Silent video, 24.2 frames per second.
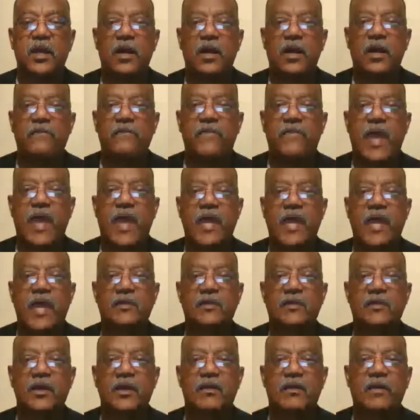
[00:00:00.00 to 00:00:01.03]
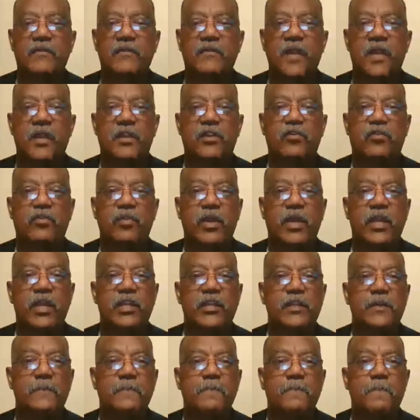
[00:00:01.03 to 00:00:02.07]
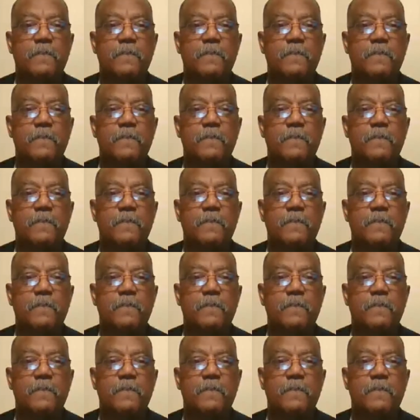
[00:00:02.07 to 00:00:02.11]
of that creed.